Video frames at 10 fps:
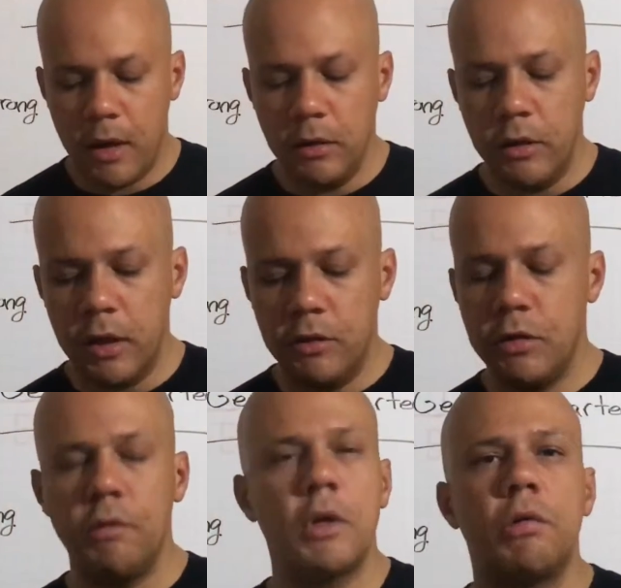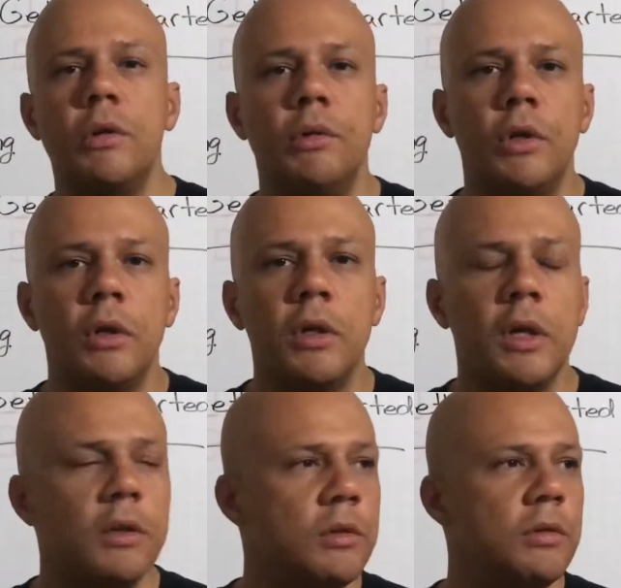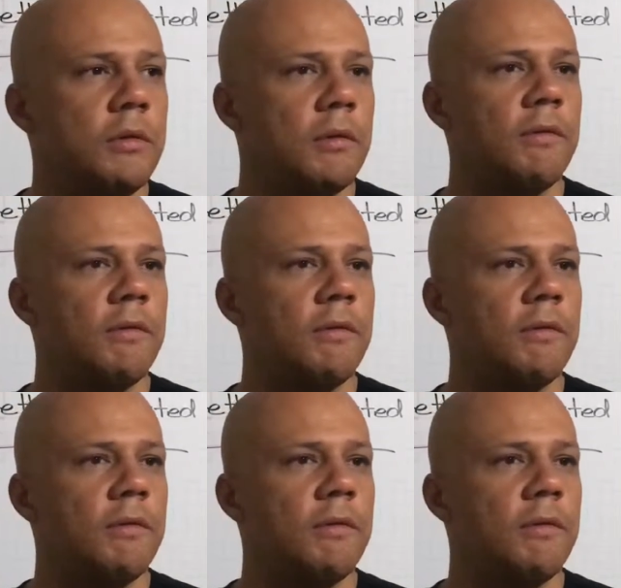looking to recruit, you're looking to